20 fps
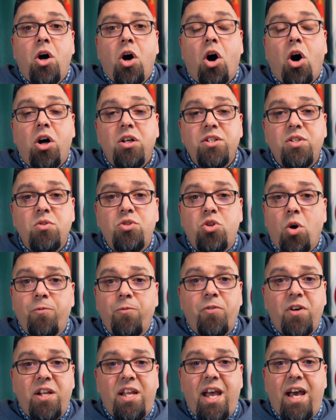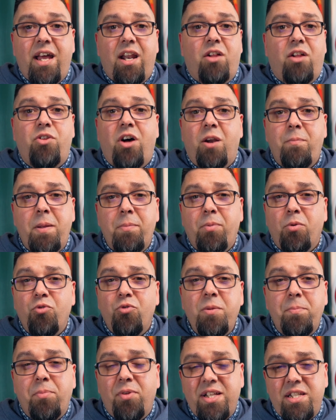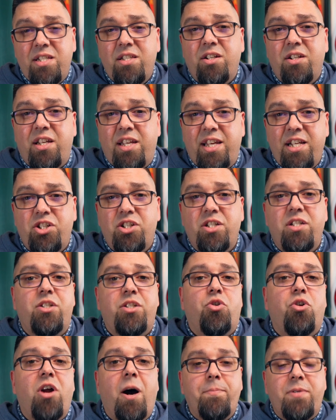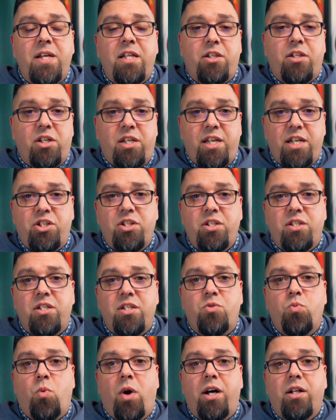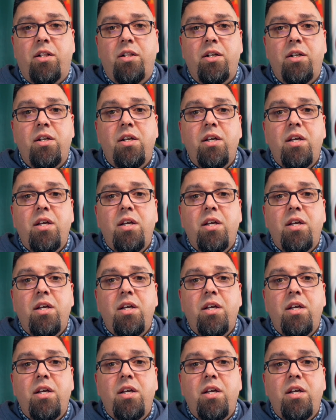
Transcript: Also, don't forget, a lot of people replace their kitchens or update their kitchens as well,